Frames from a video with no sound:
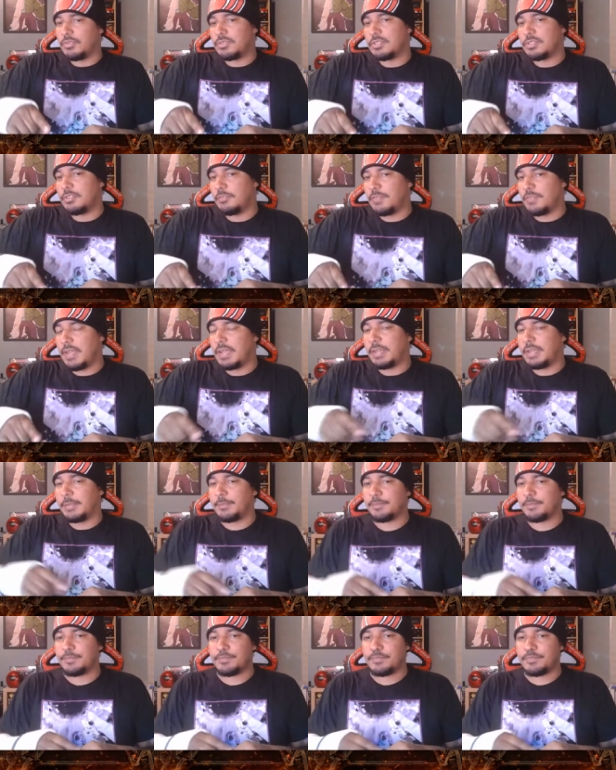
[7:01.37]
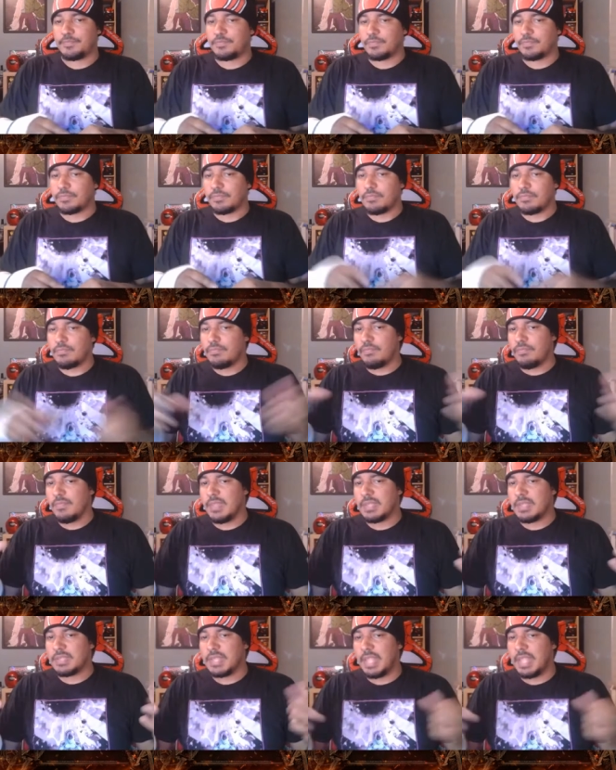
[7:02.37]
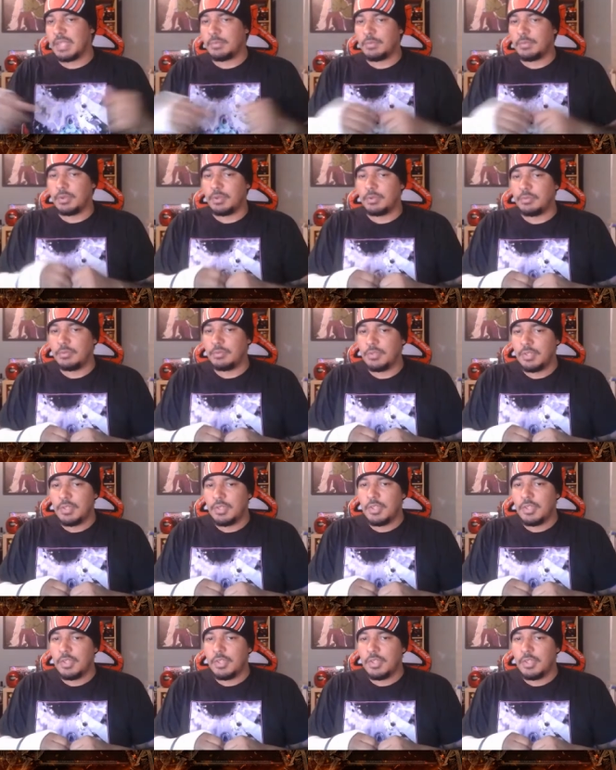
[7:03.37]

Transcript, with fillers: still fighting and it's like well